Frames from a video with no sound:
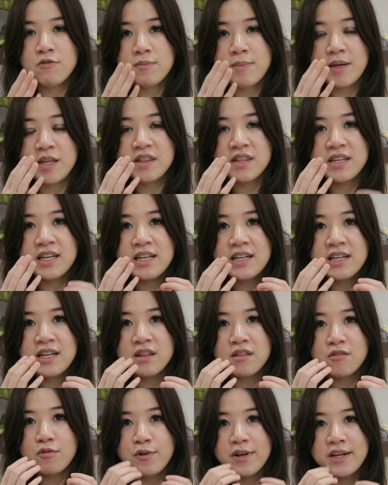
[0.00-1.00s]
When my skin
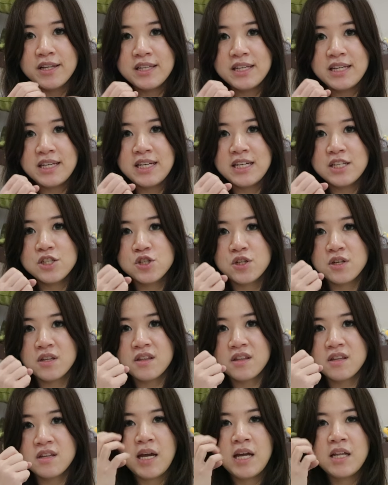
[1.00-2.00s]
gets oily, it
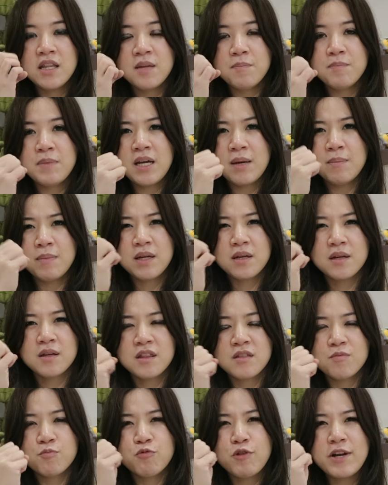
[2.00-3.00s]
just ends up
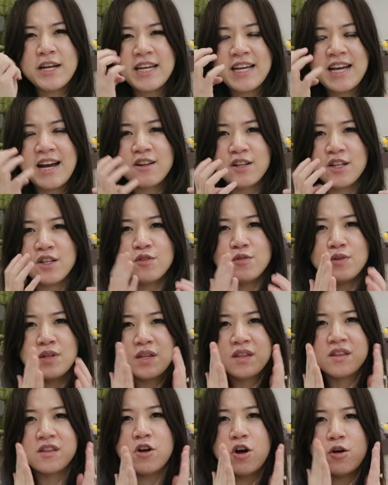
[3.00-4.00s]
spreading out into
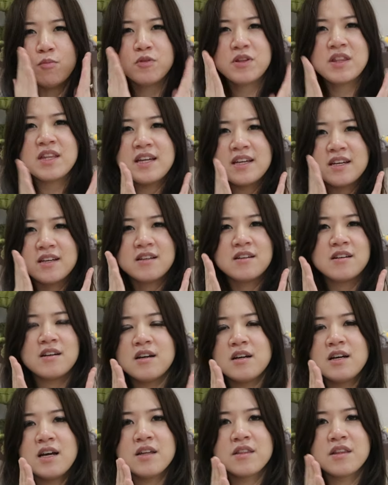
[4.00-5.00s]
this almost like
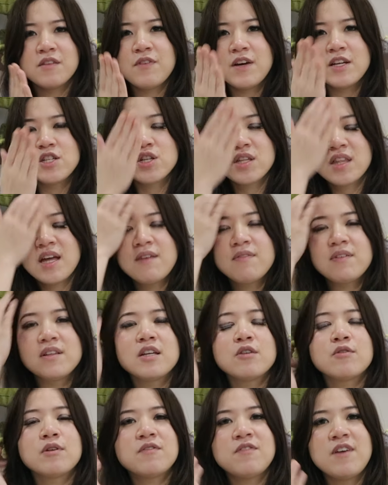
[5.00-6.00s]
as if I just have a
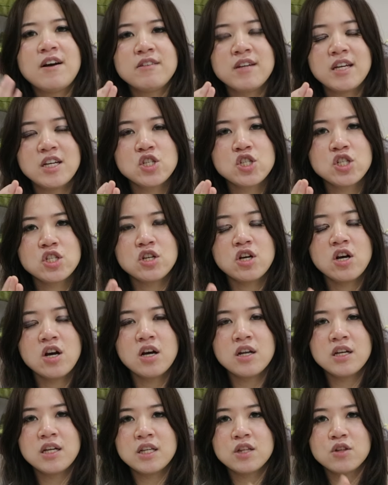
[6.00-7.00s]
liquid foundation
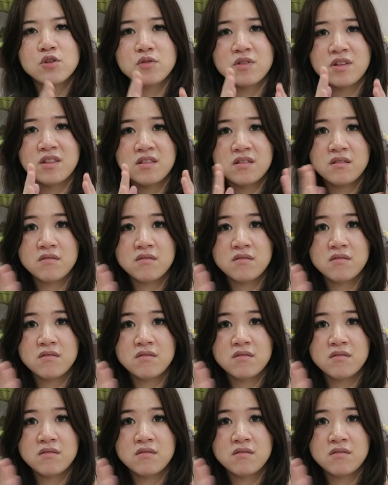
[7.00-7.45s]
on. It looks